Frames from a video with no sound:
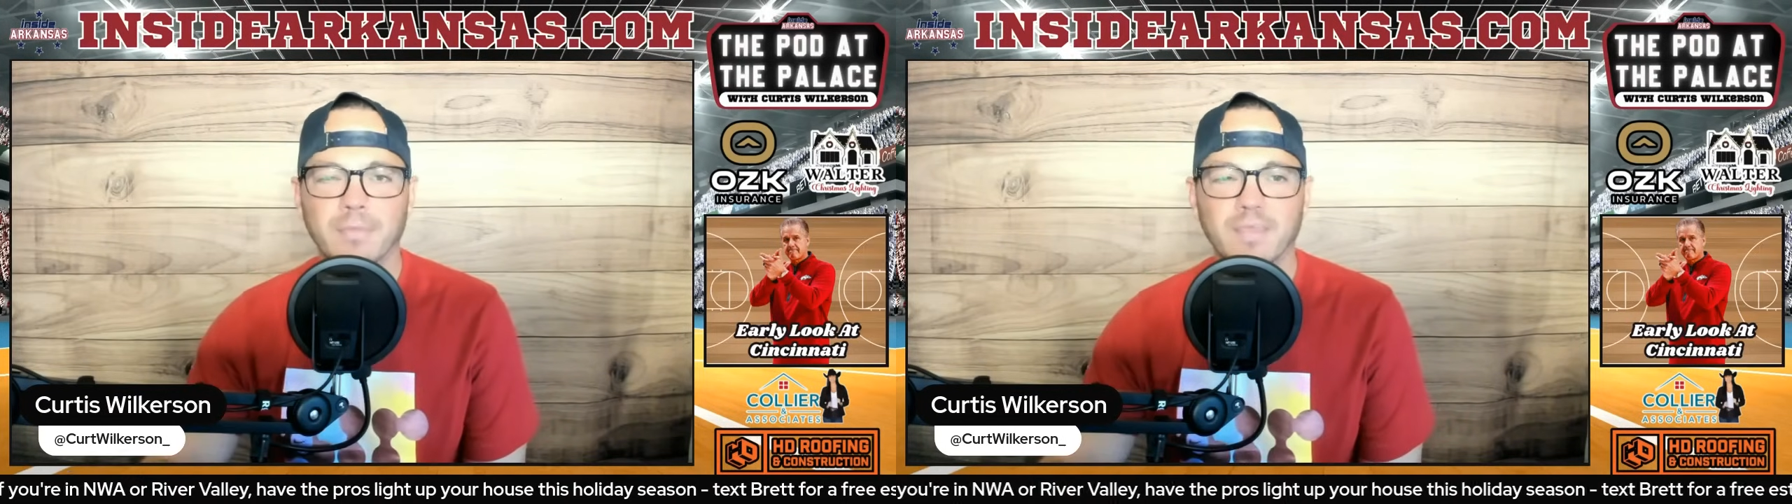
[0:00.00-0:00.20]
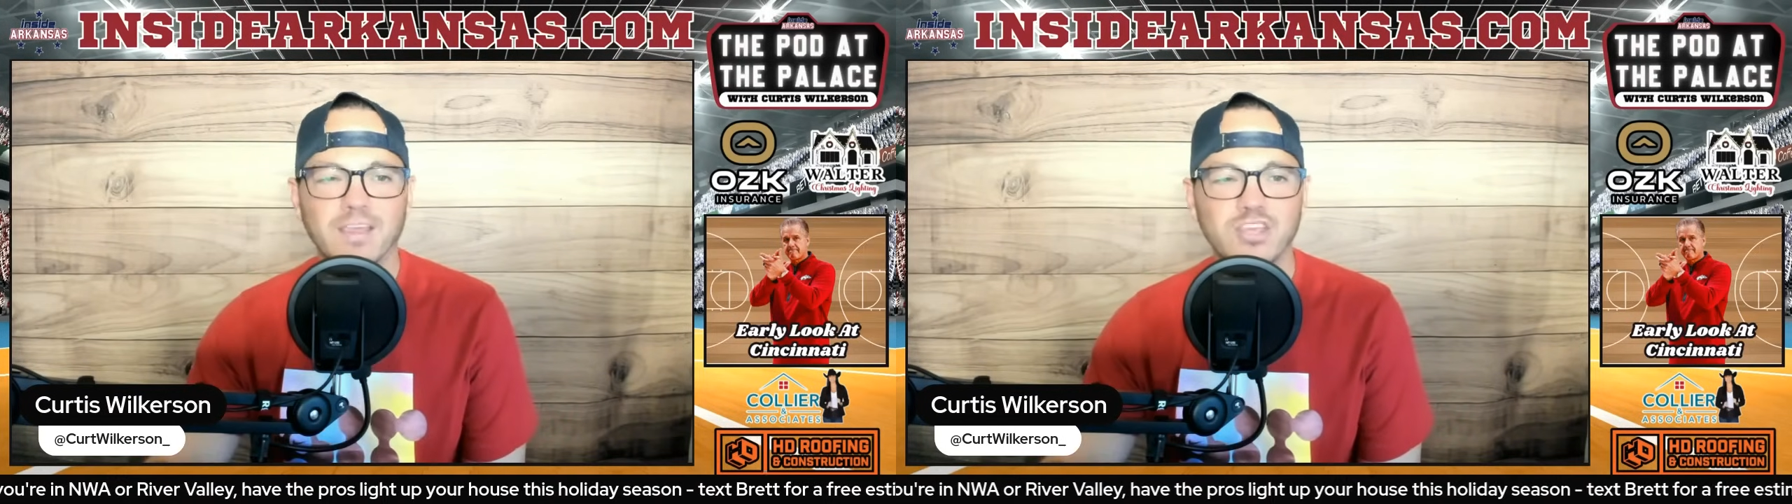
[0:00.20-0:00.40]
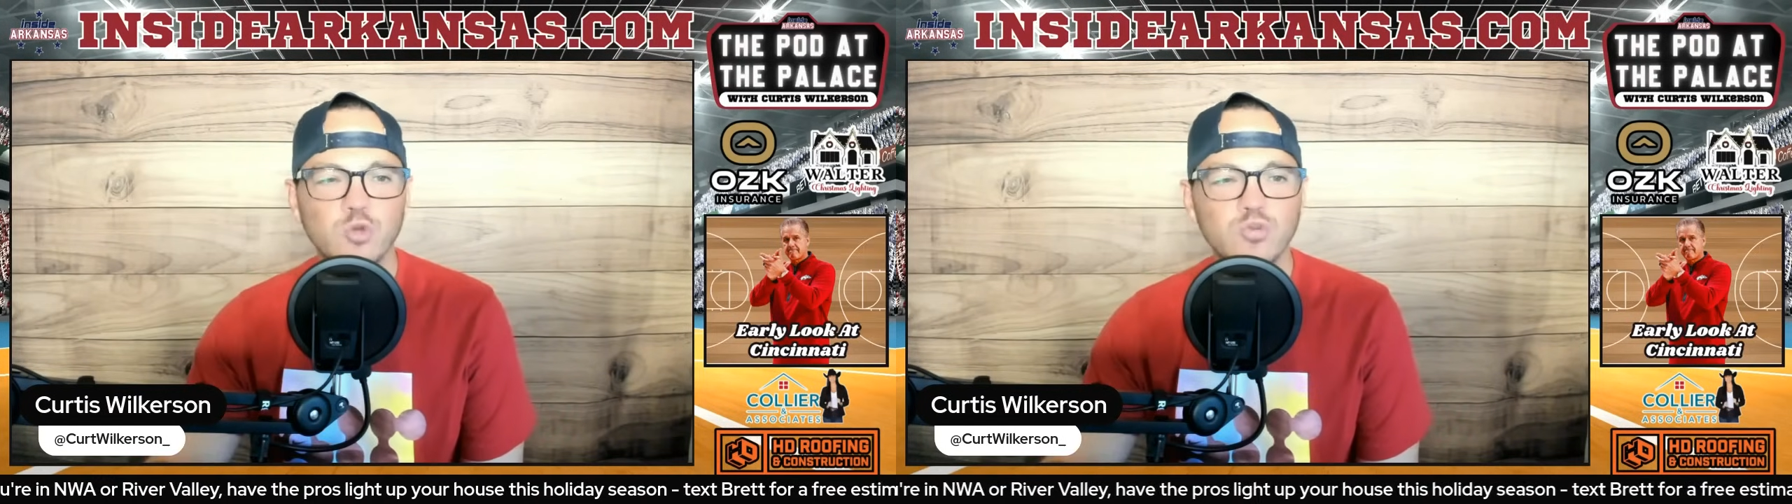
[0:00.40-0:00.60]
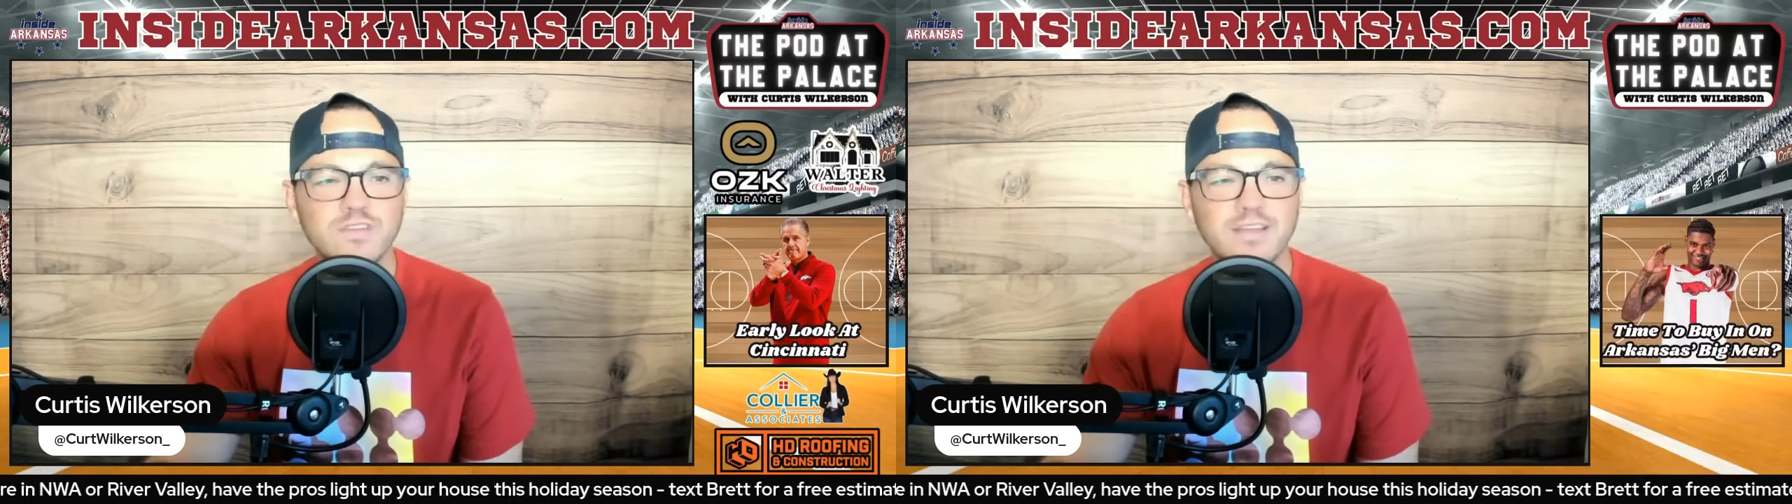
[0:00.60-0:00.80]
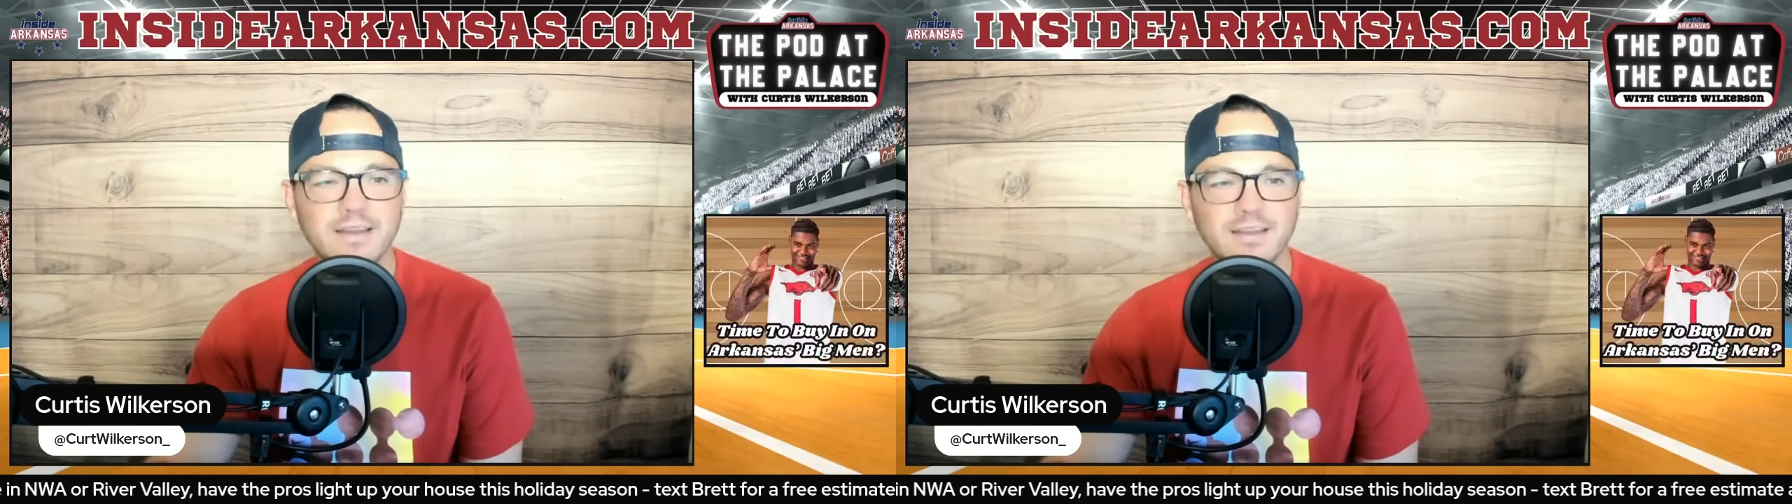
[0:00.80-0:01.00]

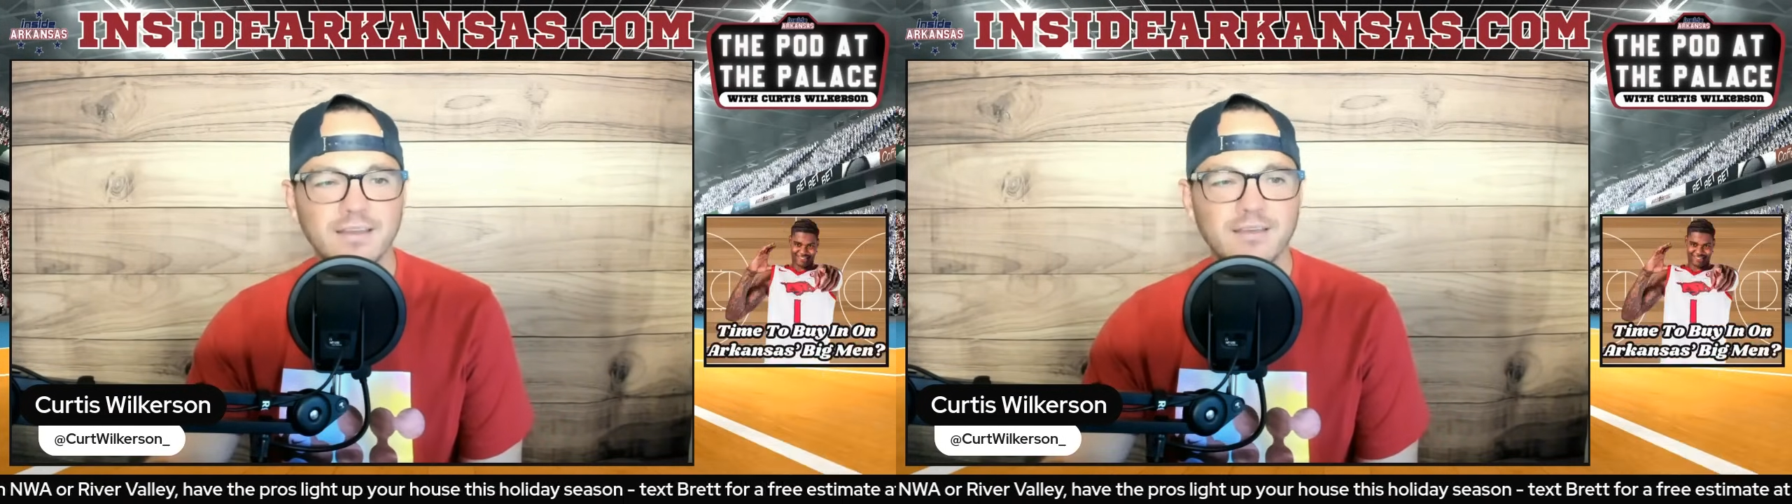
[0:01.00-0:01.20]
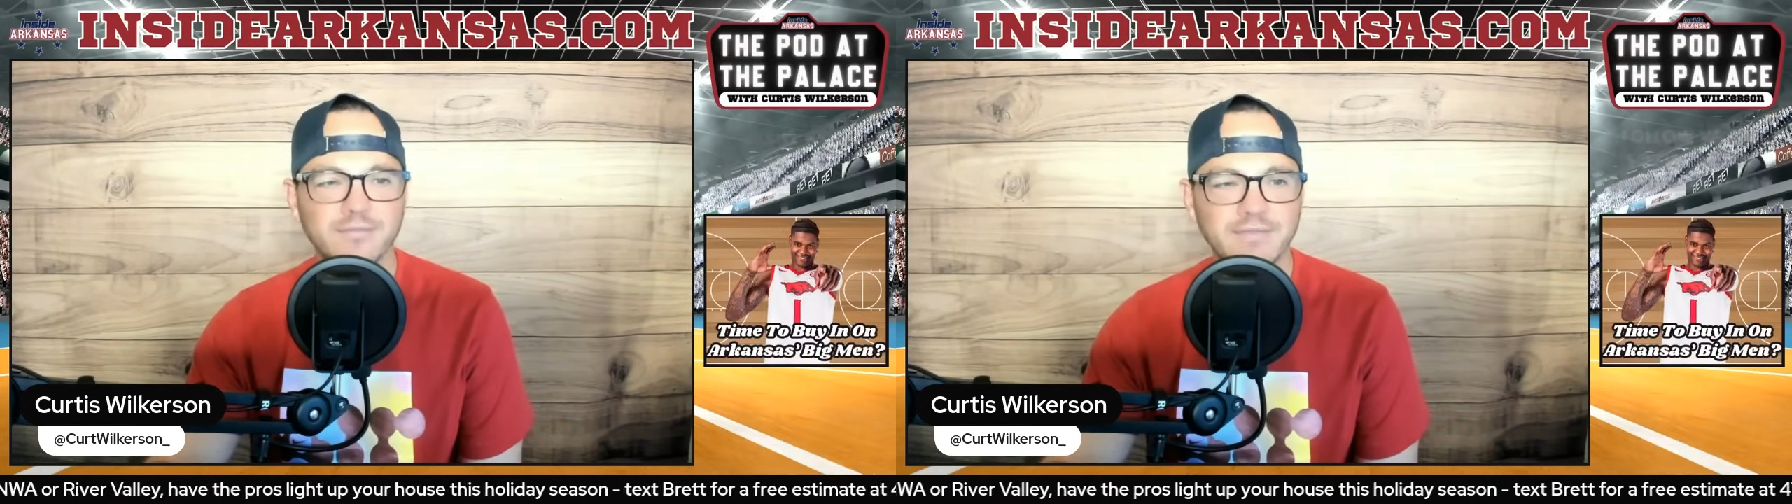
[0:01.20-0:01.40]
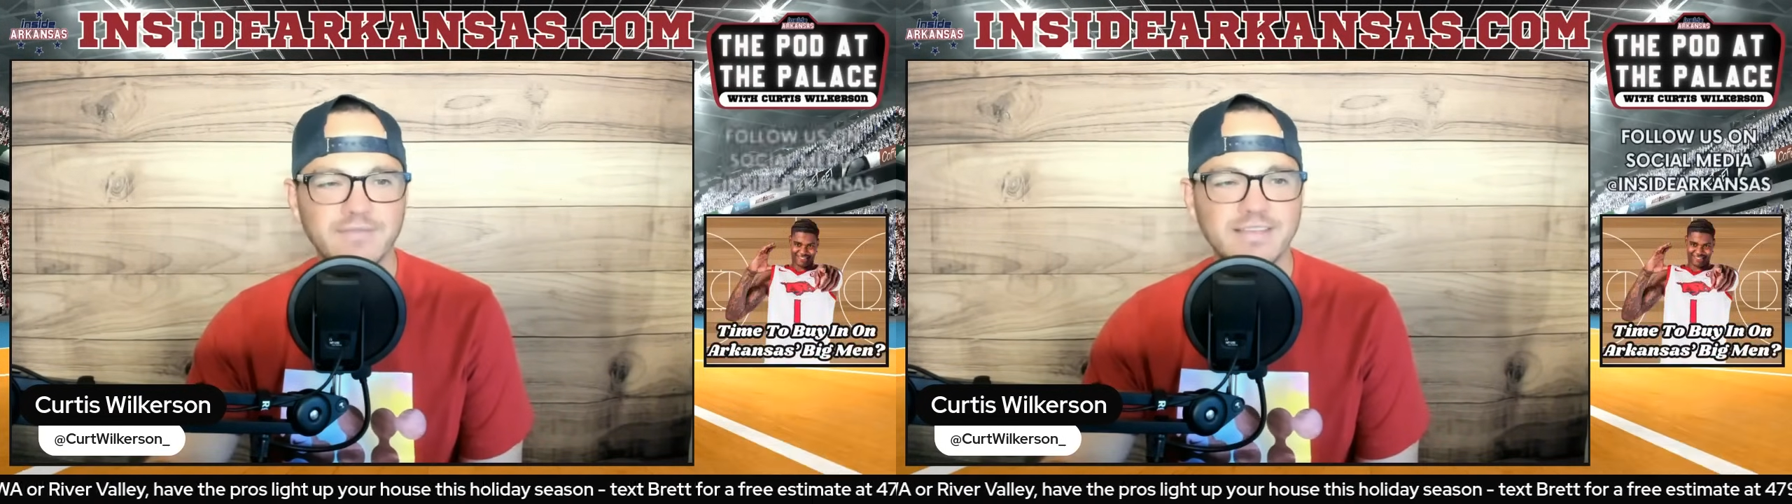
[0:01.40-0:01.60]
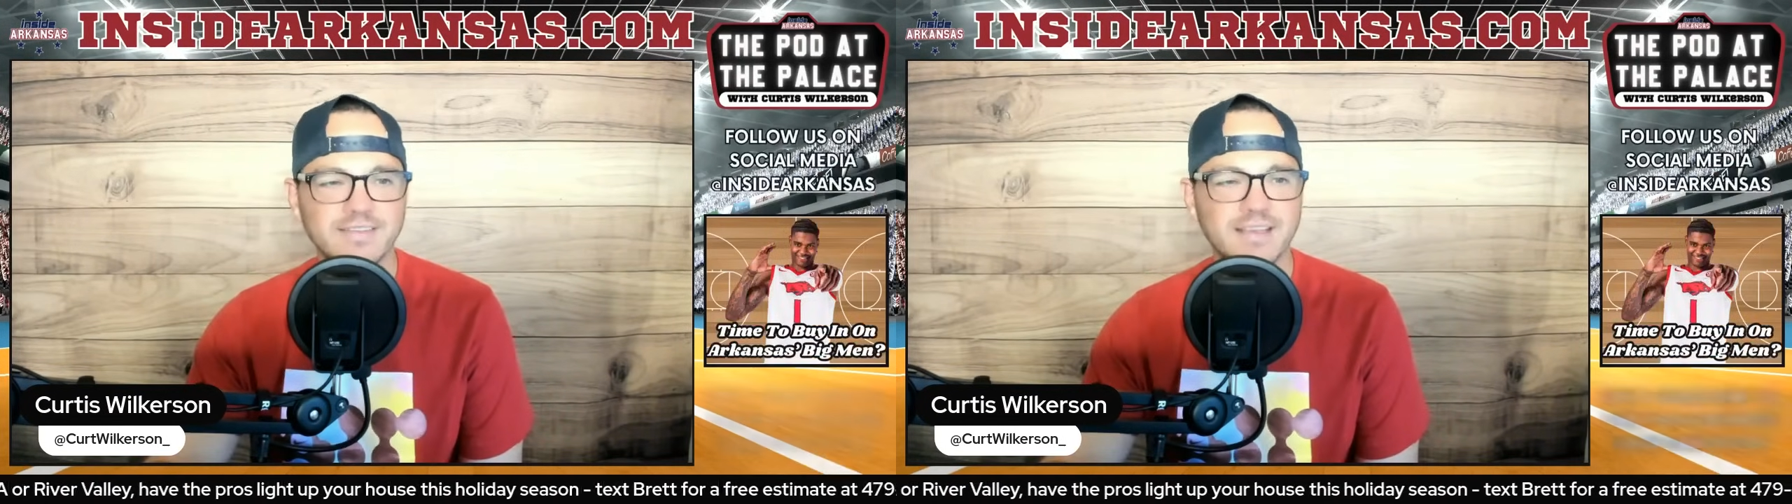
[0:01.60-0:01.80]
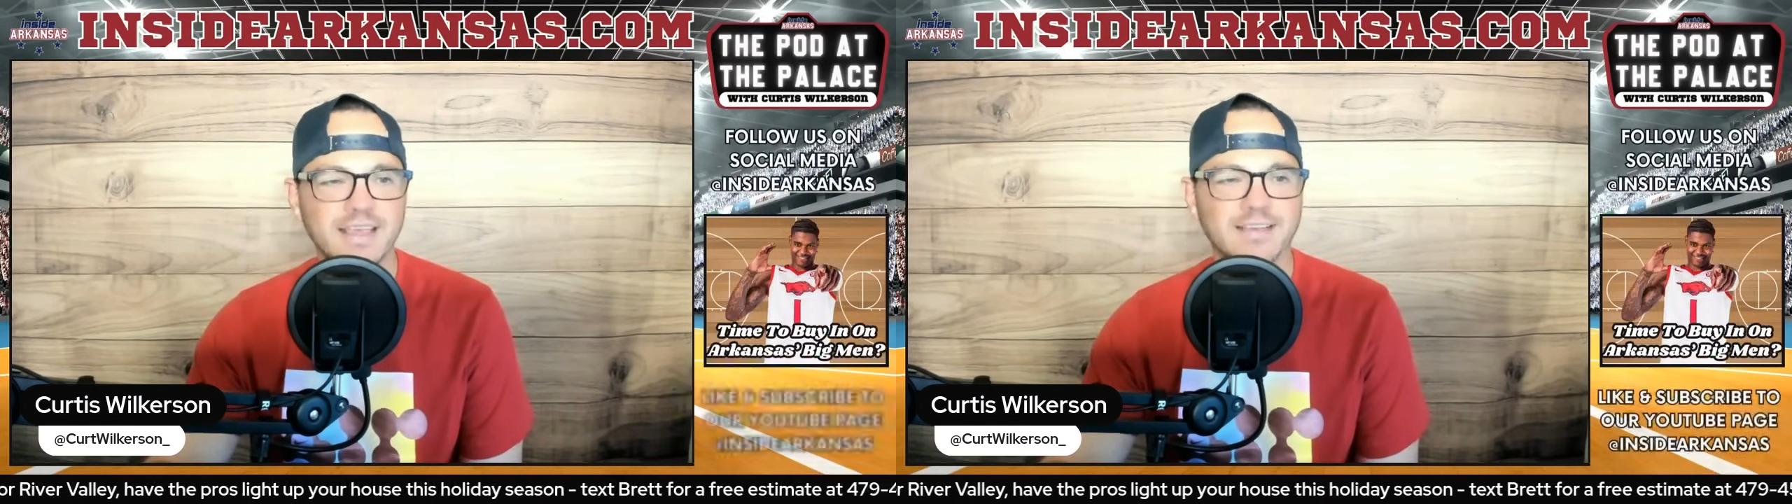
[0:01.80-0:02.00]
Houston
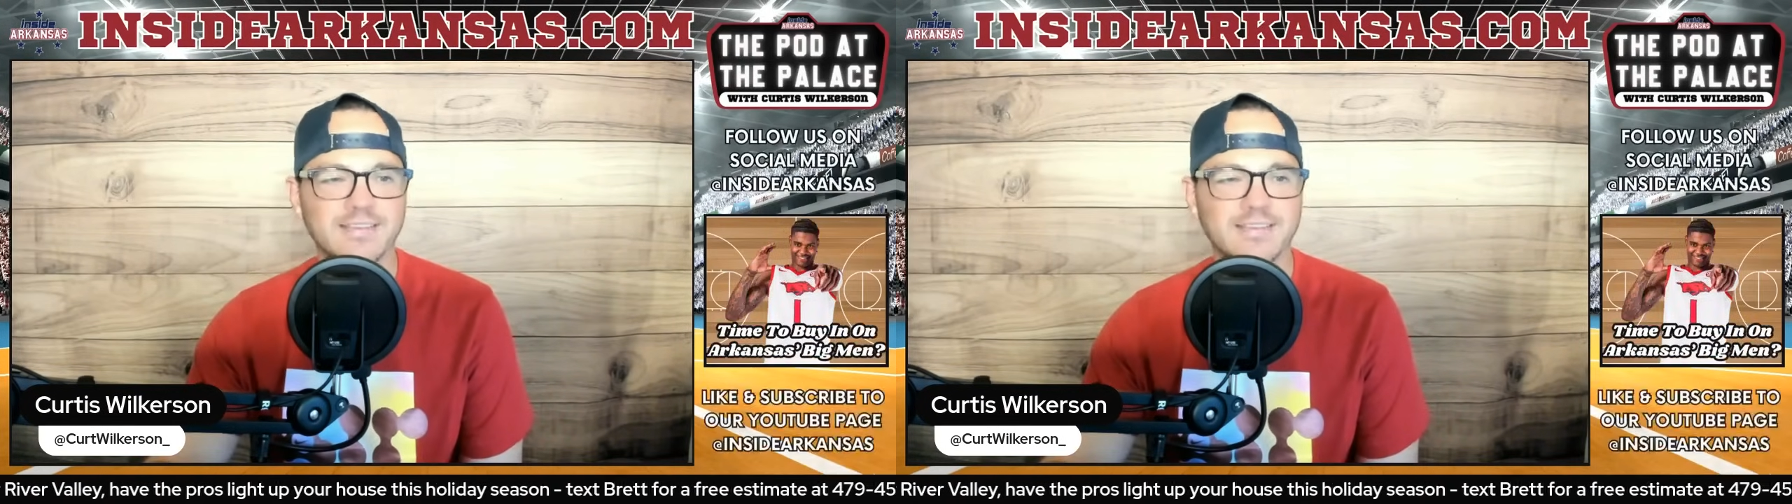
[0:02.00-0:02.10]
56.